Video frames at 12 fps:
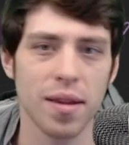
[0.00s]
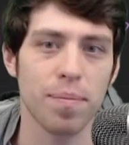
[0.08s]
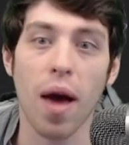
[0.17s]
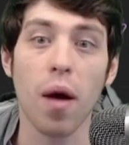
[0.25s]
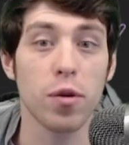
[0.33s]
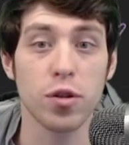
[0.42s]
then
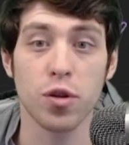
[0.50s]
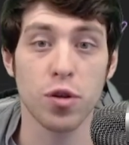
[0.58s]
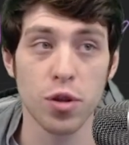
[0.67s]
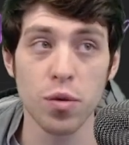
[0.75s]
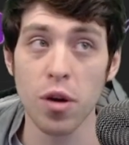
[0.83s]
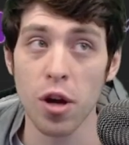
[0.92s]
power to
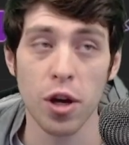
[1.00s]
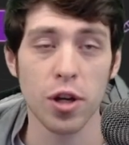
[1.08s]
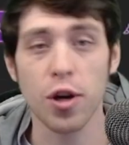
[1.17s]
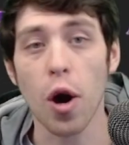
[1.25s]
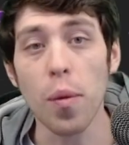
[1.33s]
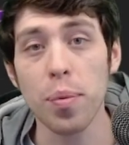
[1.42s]
you,
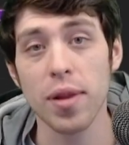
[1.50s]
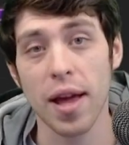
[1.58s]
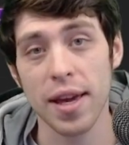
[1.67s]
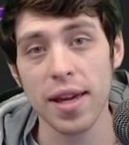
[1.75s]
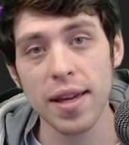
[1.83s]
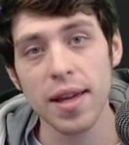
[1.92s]
go
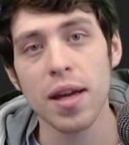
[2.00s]
play it.